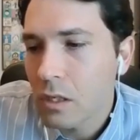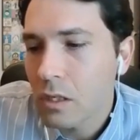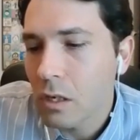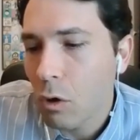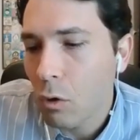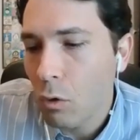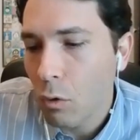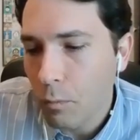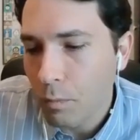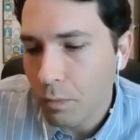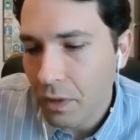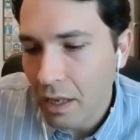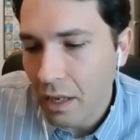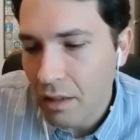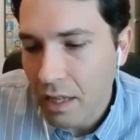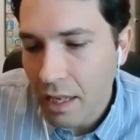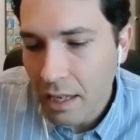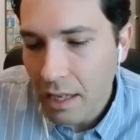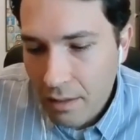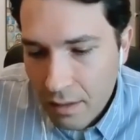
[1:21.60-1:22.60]
So
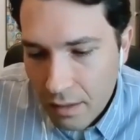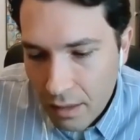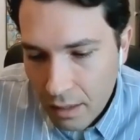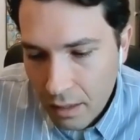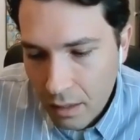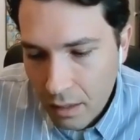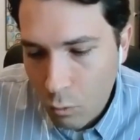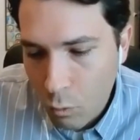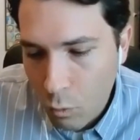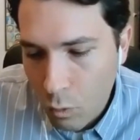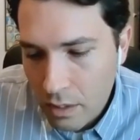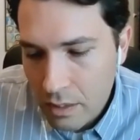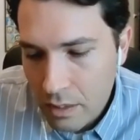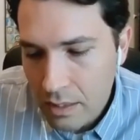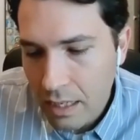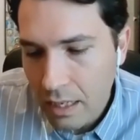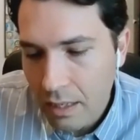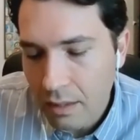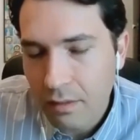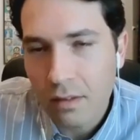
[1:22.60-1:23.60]
the idea
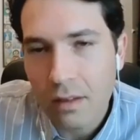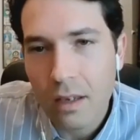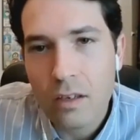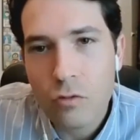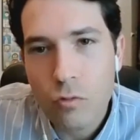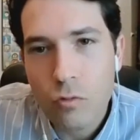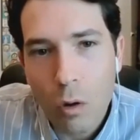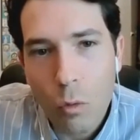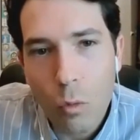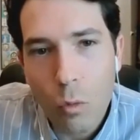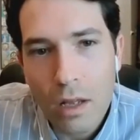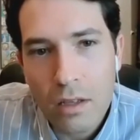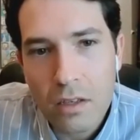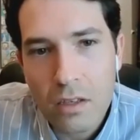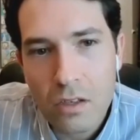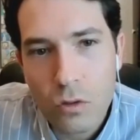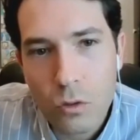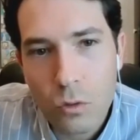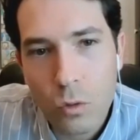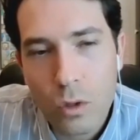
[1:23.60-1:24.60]
was that Israel
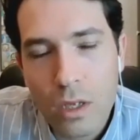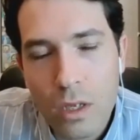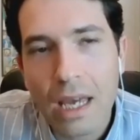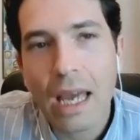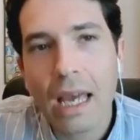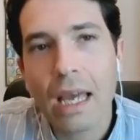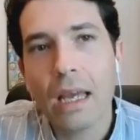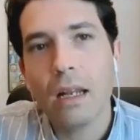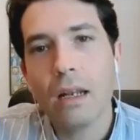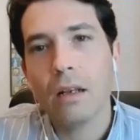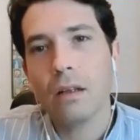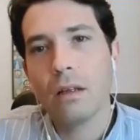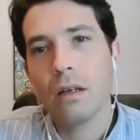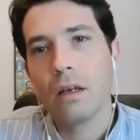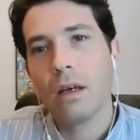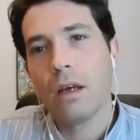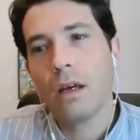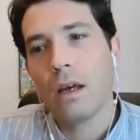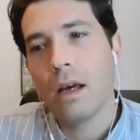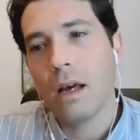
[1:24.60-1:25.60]
wants to gain
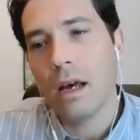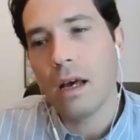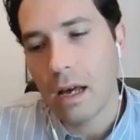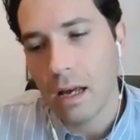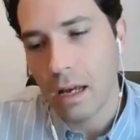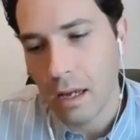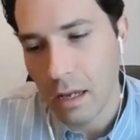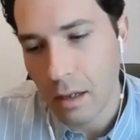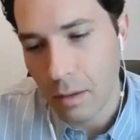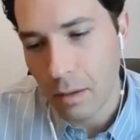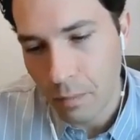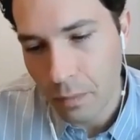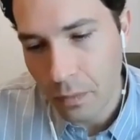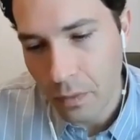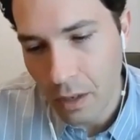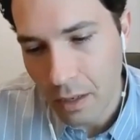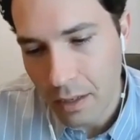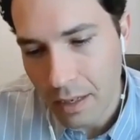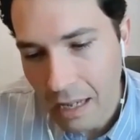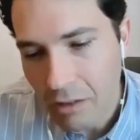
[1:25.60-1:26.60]

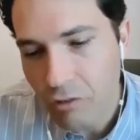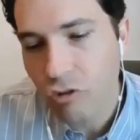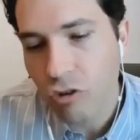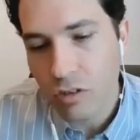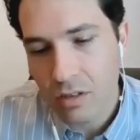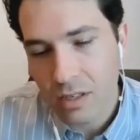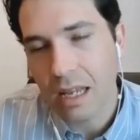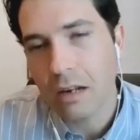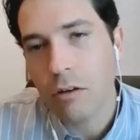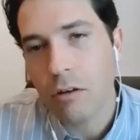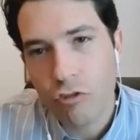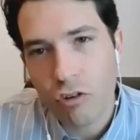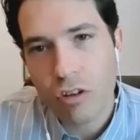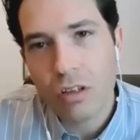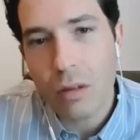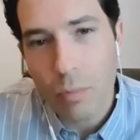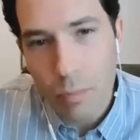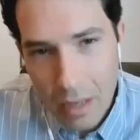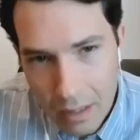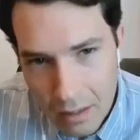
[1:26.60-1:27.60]
not just energy
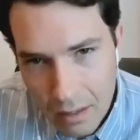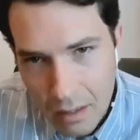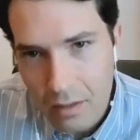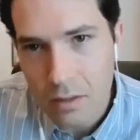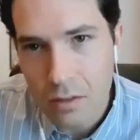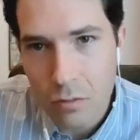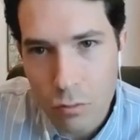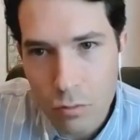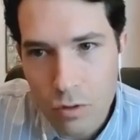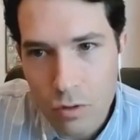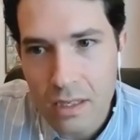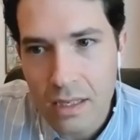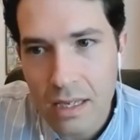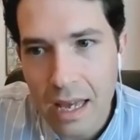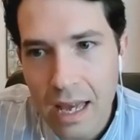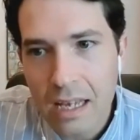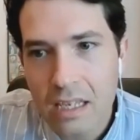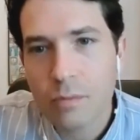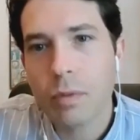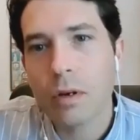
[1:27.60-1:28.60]
independence through this
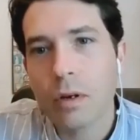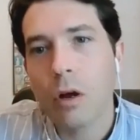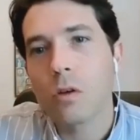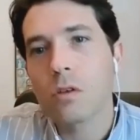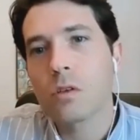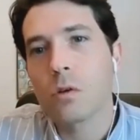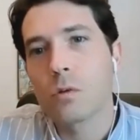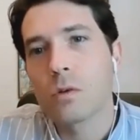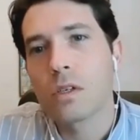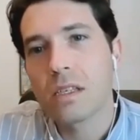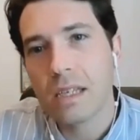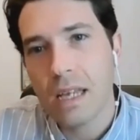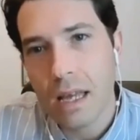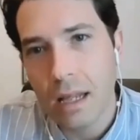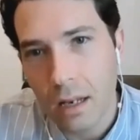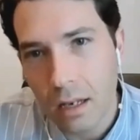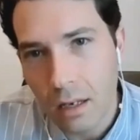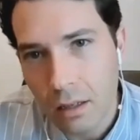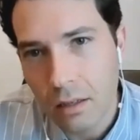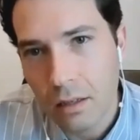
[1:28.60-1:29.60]
gas, but also
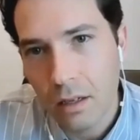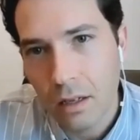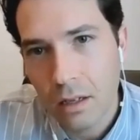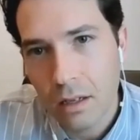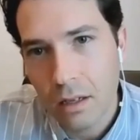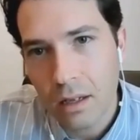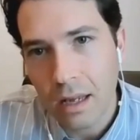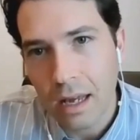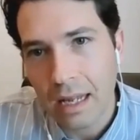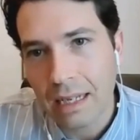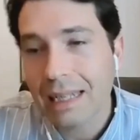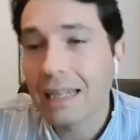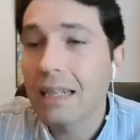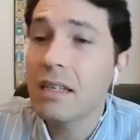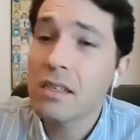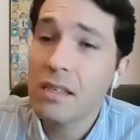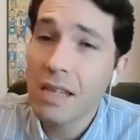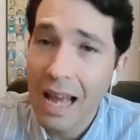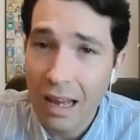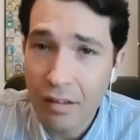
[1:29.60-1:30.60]
sell at
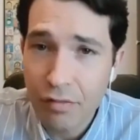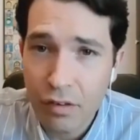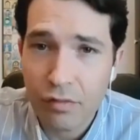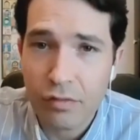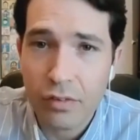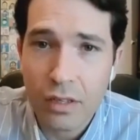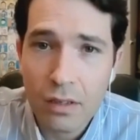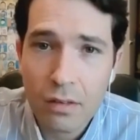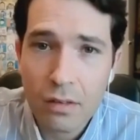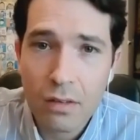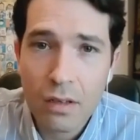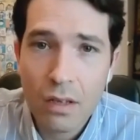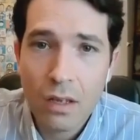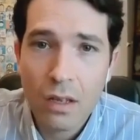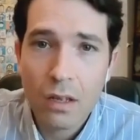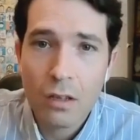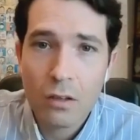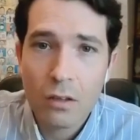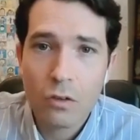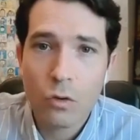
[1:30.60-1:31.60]
least half of it
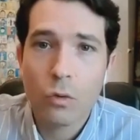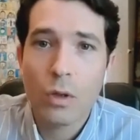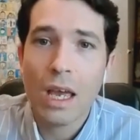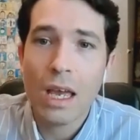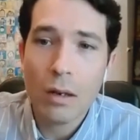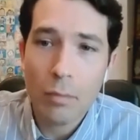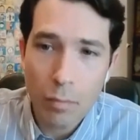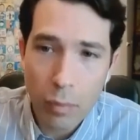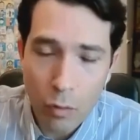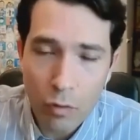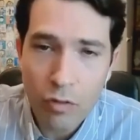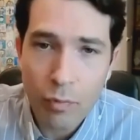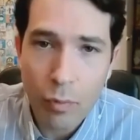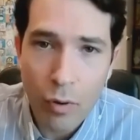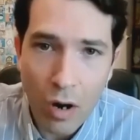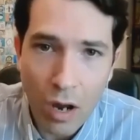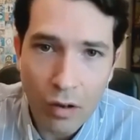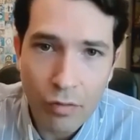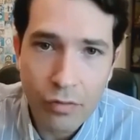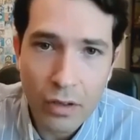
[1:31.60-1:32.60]
to gain both
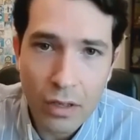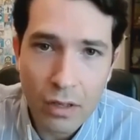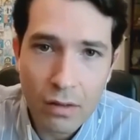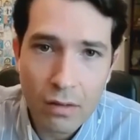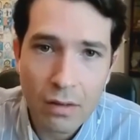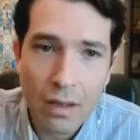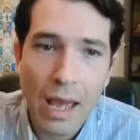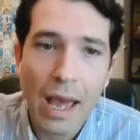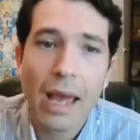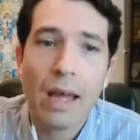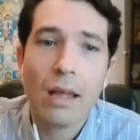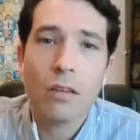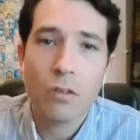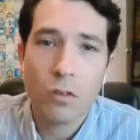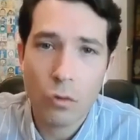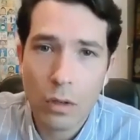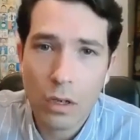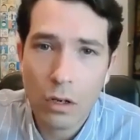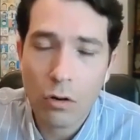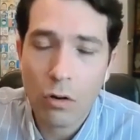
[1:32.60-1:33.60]
profit and
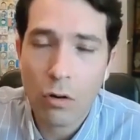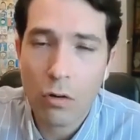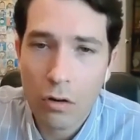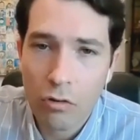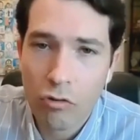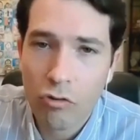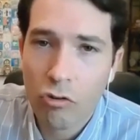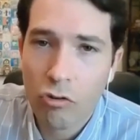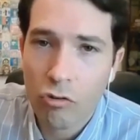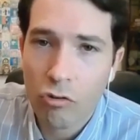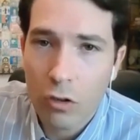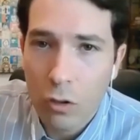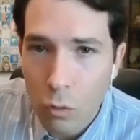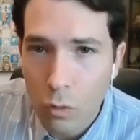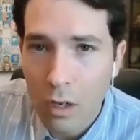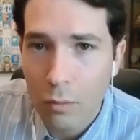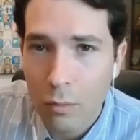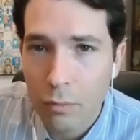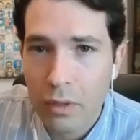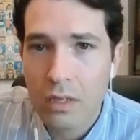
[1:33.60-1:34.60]
to encourage new
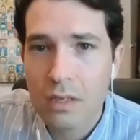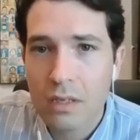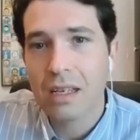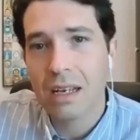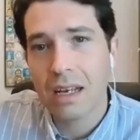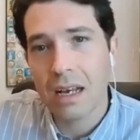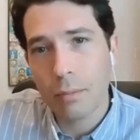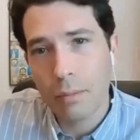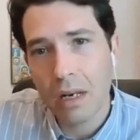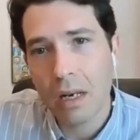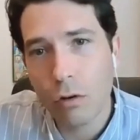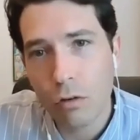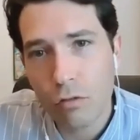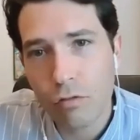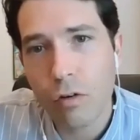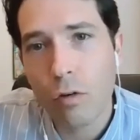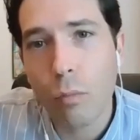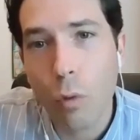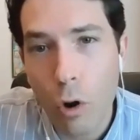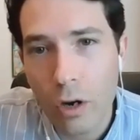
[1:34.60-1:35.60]
companies to come and look
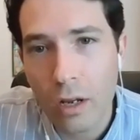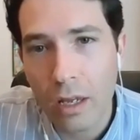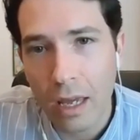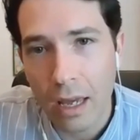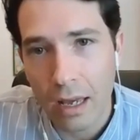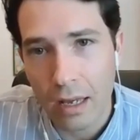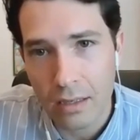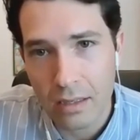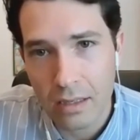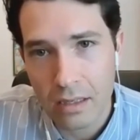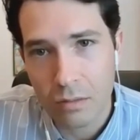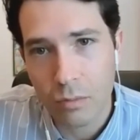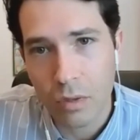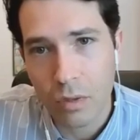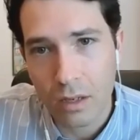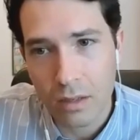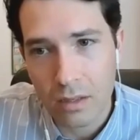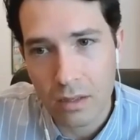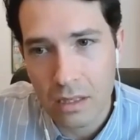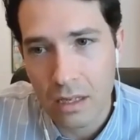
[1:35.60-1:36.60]
for more gas.
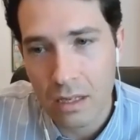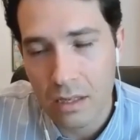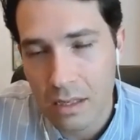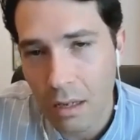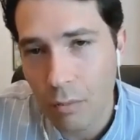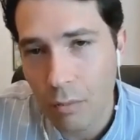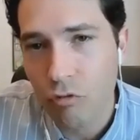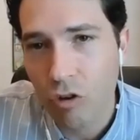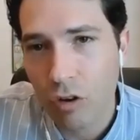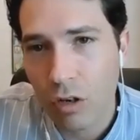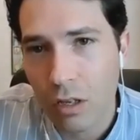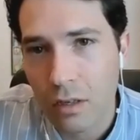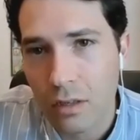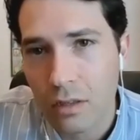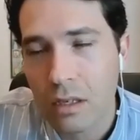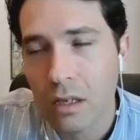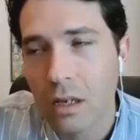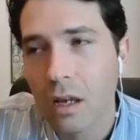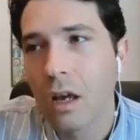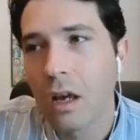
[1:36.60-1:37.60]
Because the assumption is
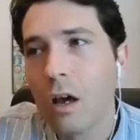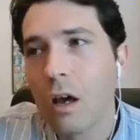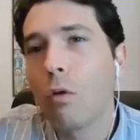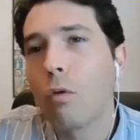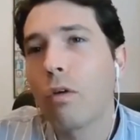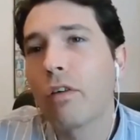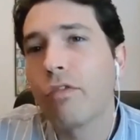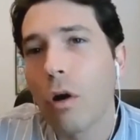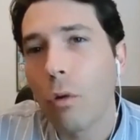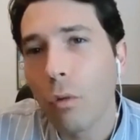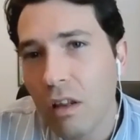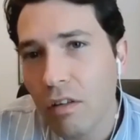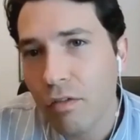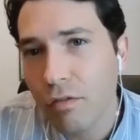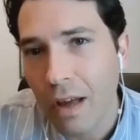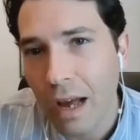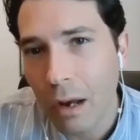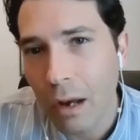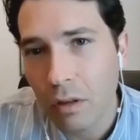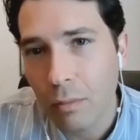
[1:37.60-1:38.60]
we've only
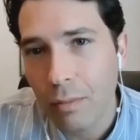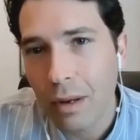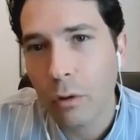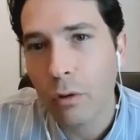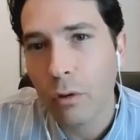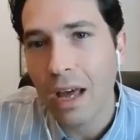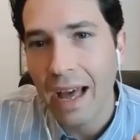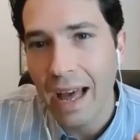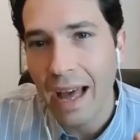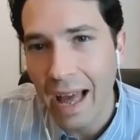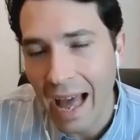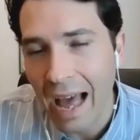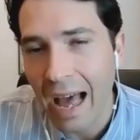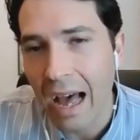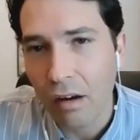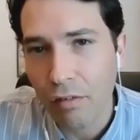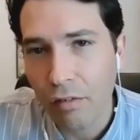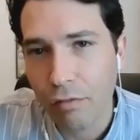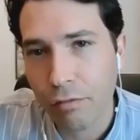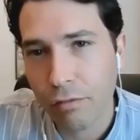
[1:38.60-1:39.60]
found about a
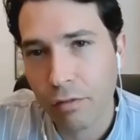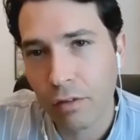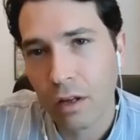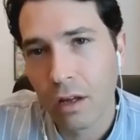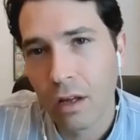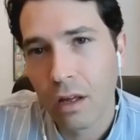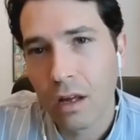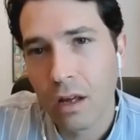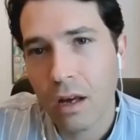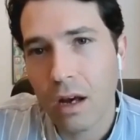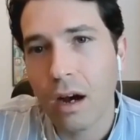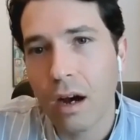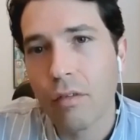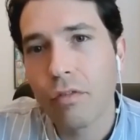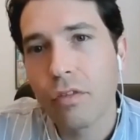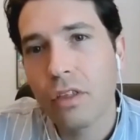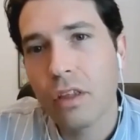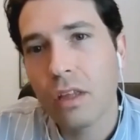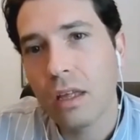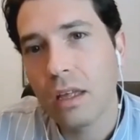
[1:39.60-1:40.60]
half
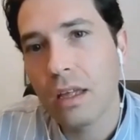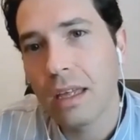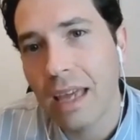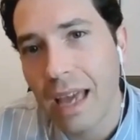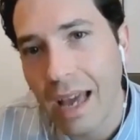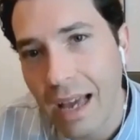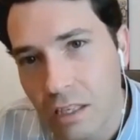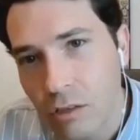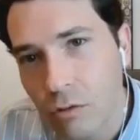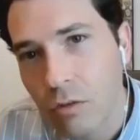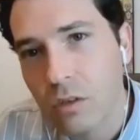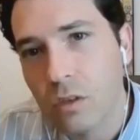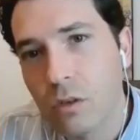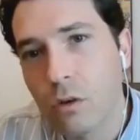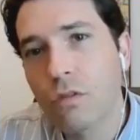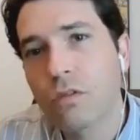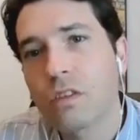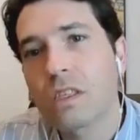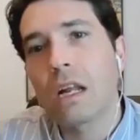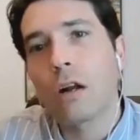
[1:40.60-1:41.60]
of the gas
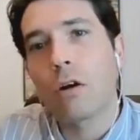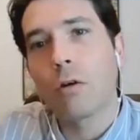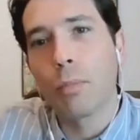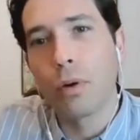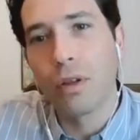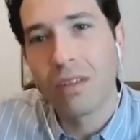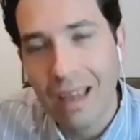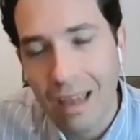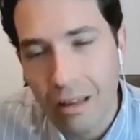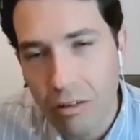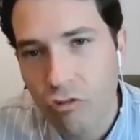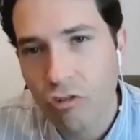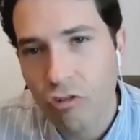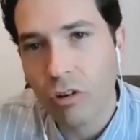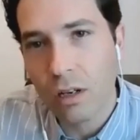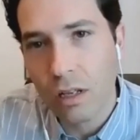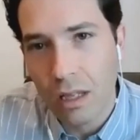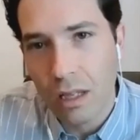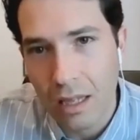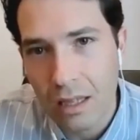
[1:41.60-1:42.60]
reserves that are
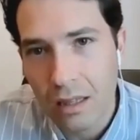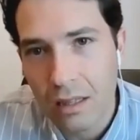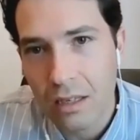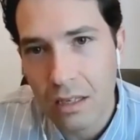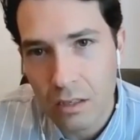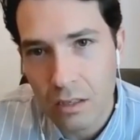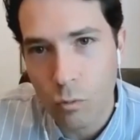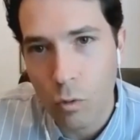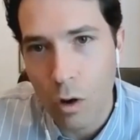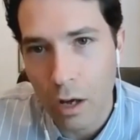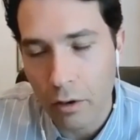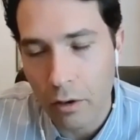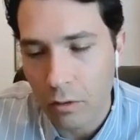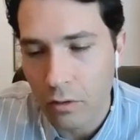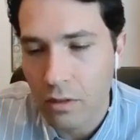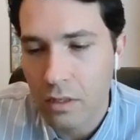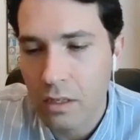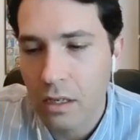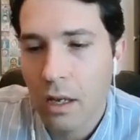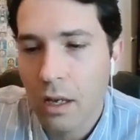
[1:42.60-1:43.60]
potentially in these
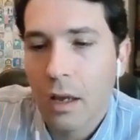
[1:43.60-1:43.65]
waters.